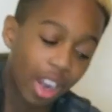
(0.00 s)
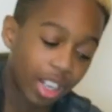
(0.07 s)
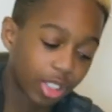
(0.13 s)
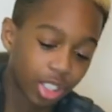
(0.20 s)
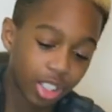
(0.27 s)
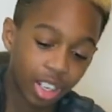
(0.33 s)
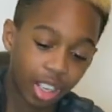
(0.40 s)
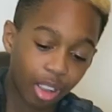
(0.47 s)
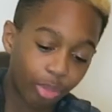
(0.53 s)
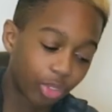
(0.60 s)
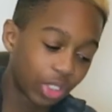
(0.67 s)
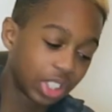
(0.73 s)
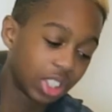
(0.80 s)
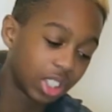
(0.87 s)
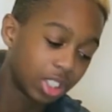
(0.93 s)
And it did like a
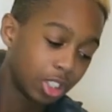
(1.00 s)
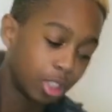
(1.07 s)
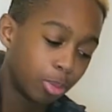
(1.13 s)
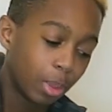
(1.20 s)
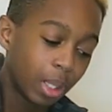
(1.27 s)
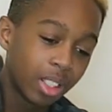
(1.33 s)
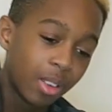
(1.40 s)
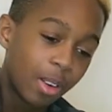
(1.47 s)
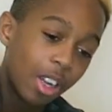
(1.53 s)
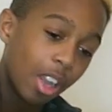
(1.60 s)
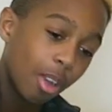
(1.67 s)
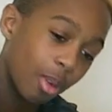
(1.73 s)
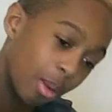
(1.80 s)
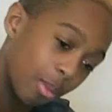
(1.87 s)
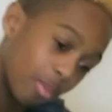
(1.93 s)
360 spin.
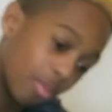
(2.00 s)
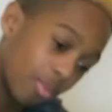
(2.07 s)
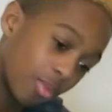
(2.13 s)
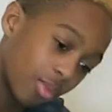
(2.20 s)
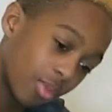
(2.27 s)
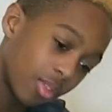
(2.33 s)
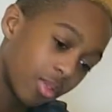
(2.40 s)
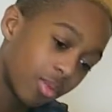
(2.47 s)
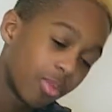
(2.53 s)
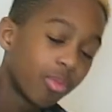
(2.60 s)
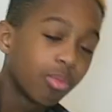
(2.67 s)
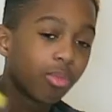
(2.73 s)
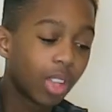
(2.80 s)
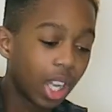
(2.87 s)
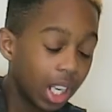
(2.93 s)
It went.
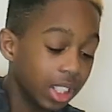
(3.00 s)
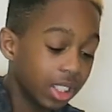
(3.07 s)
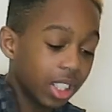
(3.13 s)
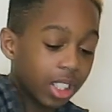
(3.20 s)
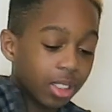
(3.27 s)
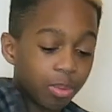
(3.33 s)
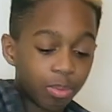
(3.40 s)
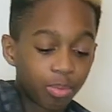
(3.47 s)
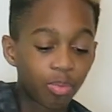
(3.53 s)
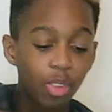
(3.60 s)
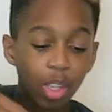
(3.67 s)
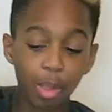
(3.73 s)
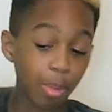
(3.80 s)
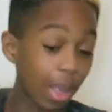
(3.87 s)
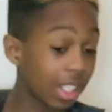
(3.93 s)
And it's dead.
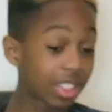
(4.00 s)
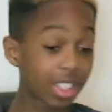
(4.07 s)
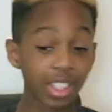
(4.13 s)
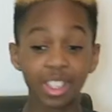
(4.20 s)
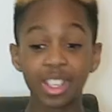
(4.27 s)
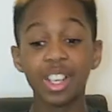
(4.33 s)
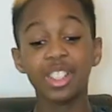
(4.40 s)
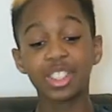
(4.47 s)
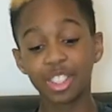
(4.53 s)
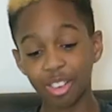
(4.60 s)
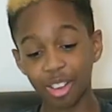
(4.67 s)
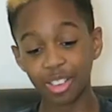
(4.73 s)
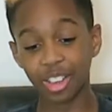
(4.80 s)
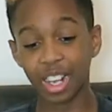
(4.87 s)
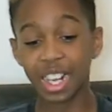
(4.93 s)
Basically, see now,